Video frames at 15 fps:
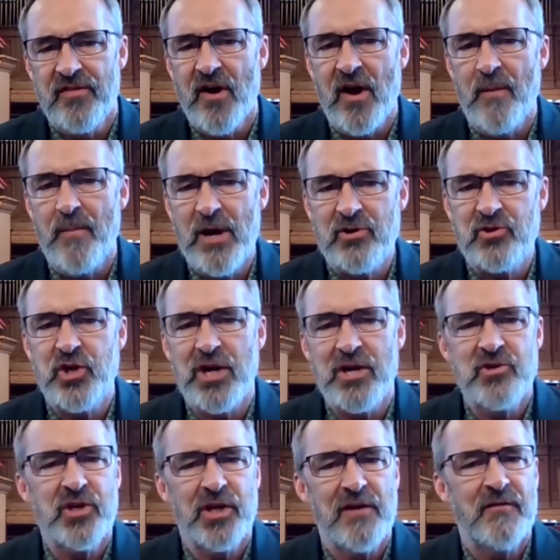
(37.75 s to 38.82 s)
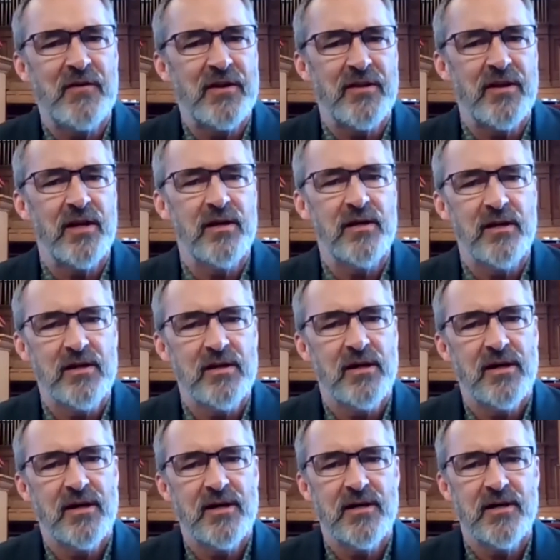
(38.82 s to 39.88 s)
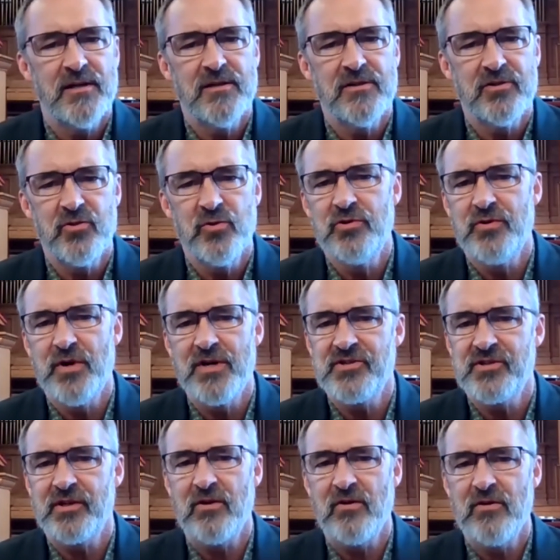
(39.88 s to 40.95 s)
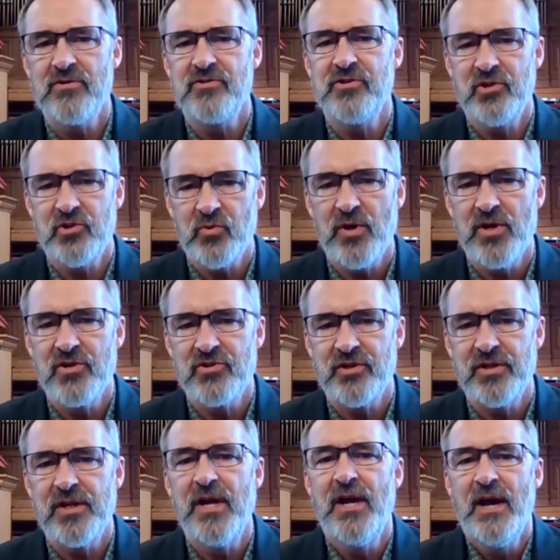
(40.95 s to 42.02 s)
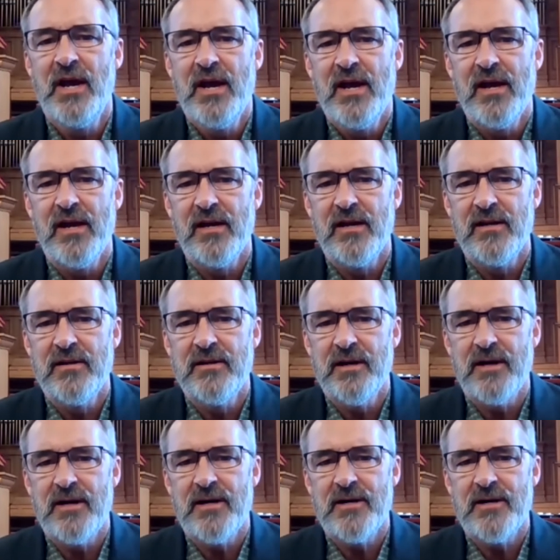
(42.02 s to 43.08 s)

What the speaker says: We thought about changing everything to address the current situation, and